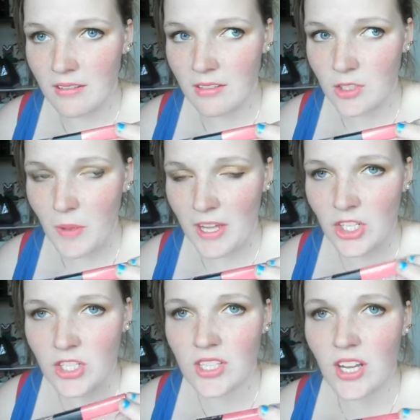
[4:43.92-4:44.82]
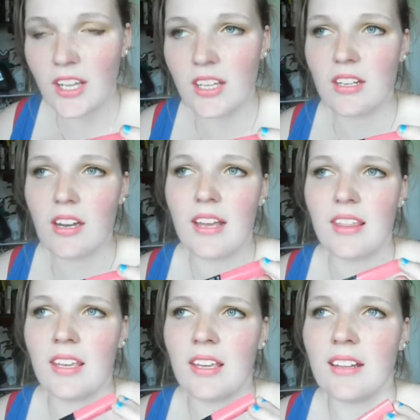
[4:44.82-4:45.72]
Spanish side, I
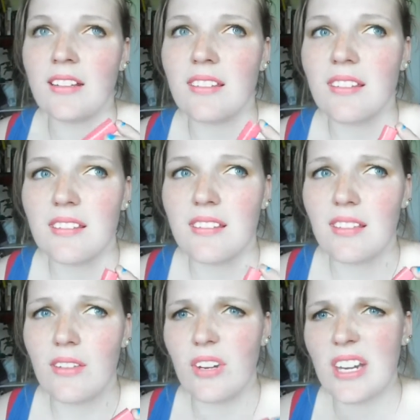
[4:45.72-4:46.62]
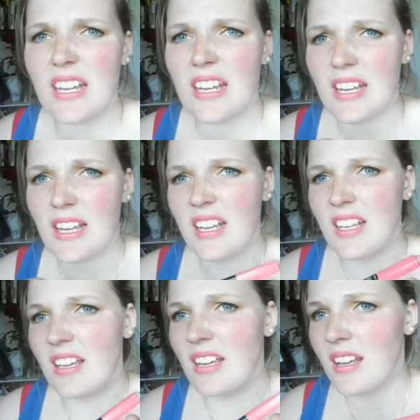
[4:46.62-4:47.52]
think it's
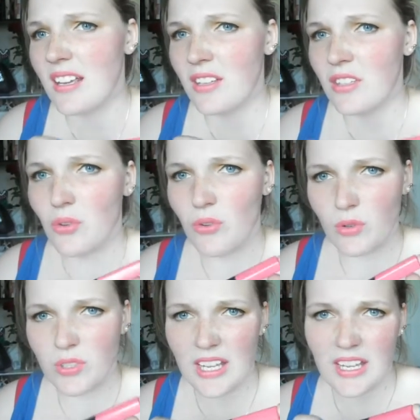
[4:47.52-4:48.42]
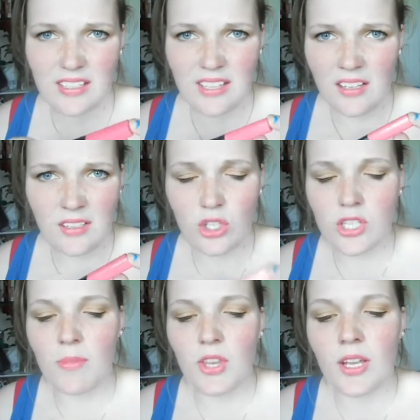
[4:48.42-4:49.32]
€3.80 or
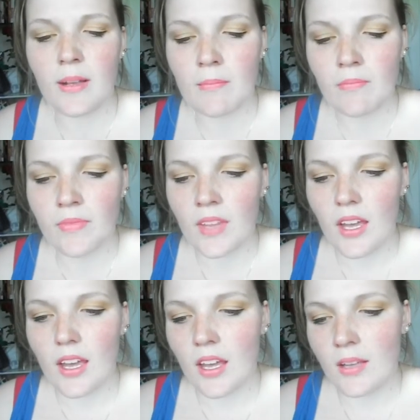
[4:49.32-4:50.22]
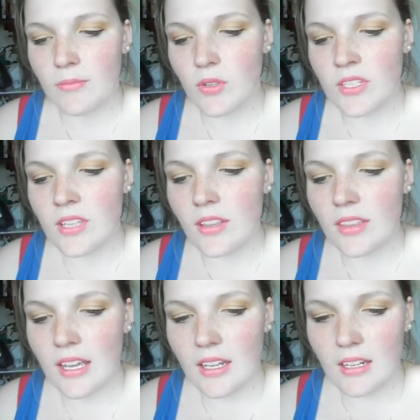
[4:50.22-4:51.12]
something. So it's
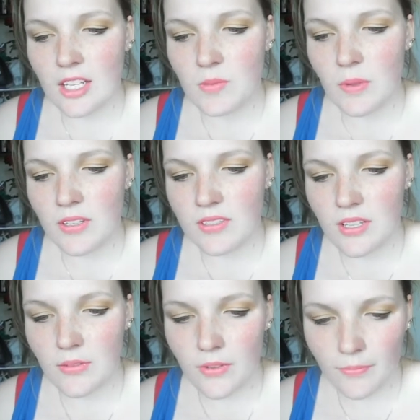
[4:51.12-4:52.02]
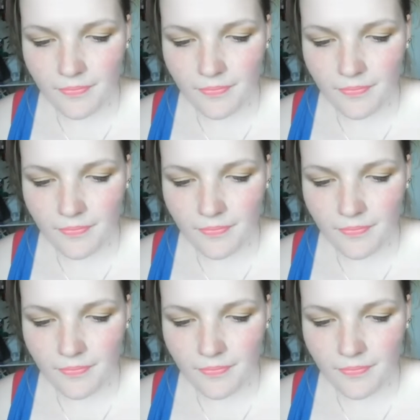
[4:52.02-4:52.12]
not that expensive.